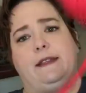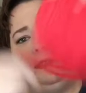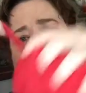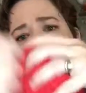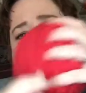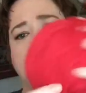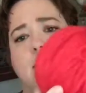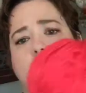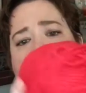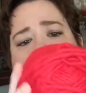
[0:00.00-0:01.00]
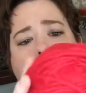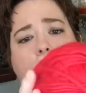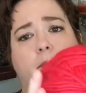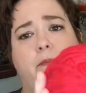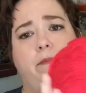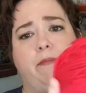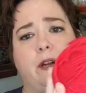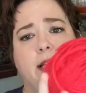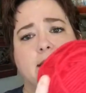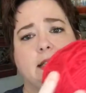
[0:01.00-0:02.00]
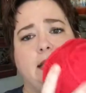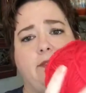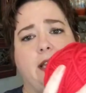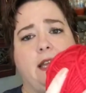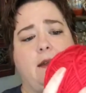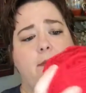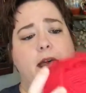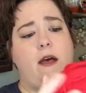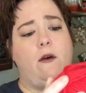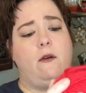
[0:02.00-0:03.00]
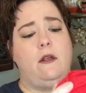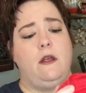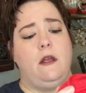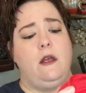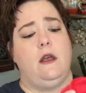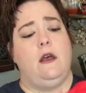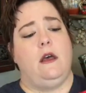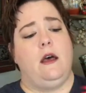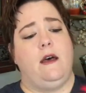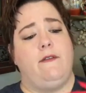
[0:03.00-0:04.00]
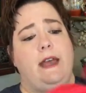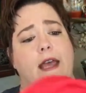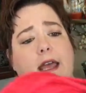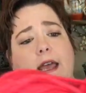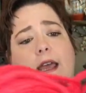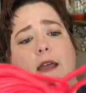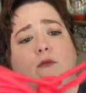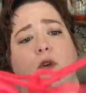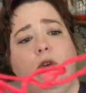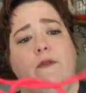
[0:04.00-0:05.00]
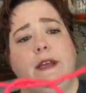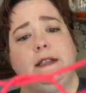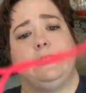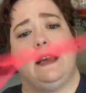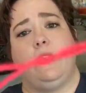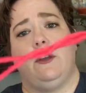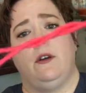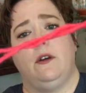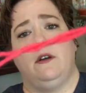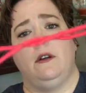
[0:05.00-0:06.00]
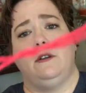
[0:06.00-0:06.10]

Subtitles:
is. It is a pretty significant amount of a roving style yarn.